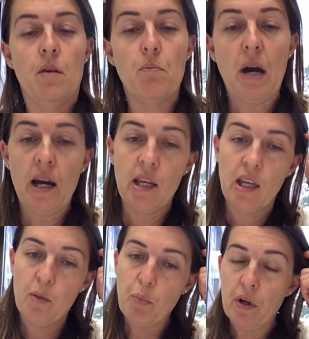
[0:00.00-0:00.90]

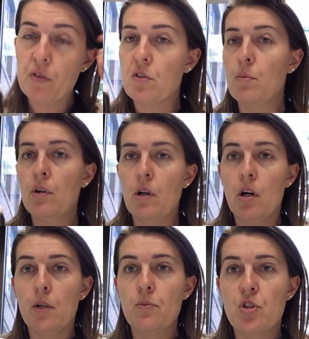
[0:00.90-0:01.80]
My possible
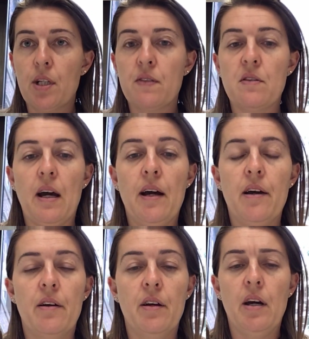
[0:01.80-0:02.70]
objects
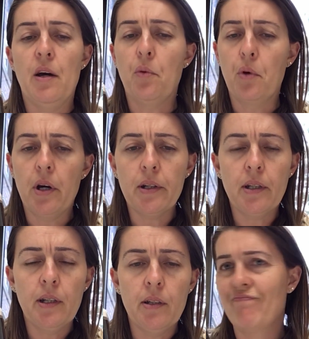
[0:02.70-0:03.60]
are a
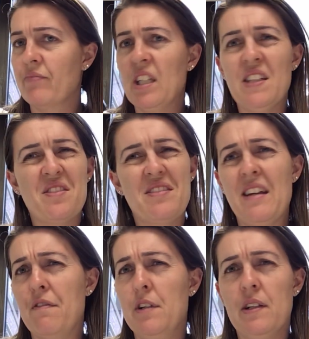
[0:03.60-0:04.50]
rock. It's
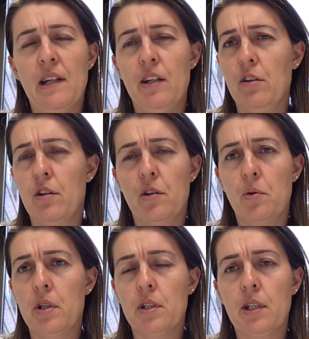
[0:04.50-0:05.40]
definitely not a
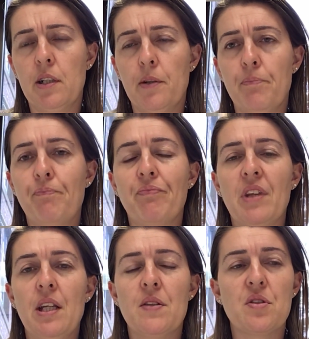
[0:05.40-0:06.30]
rock.
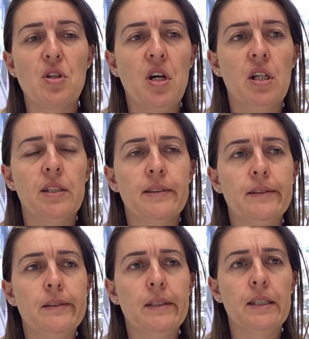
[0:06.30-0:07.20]
It's not
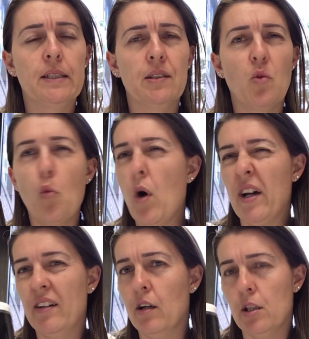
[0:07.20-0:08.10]

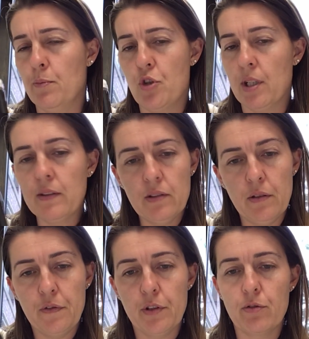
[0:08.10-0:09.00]
one object,
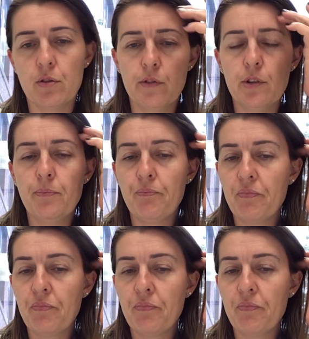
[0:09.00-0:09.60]
first of all.